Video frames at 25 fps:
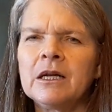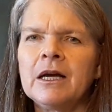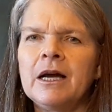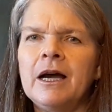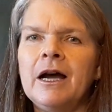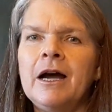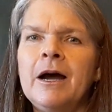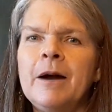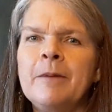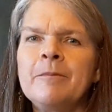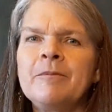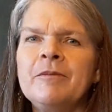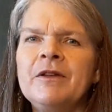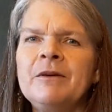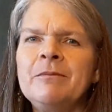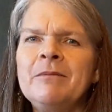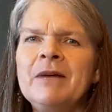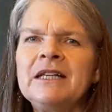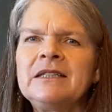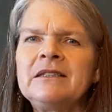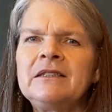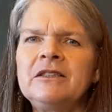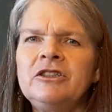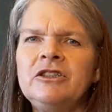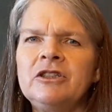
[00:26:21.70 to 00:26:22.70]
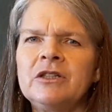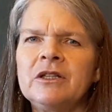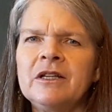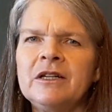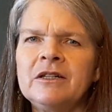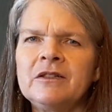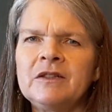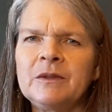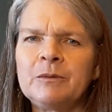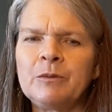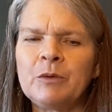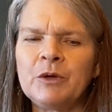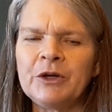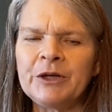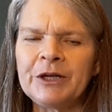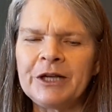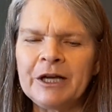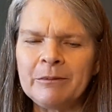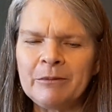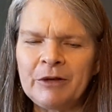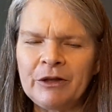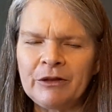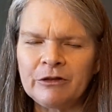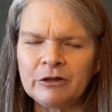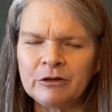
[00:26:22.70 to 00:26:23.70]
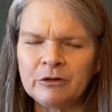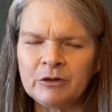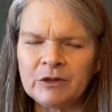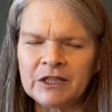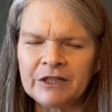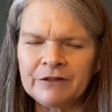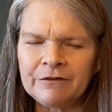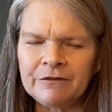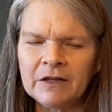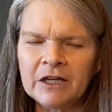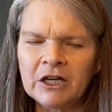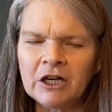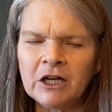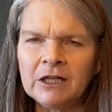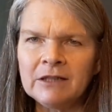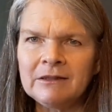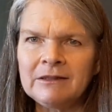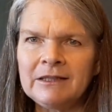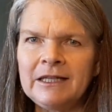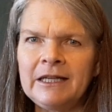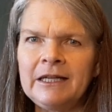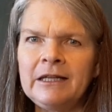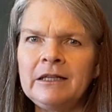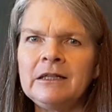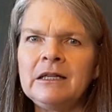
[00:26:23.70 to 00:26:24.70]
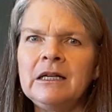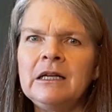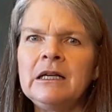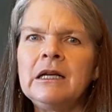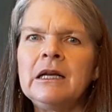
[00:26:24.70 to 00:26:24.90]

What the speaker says: The message, there's a word coming through, difficulty.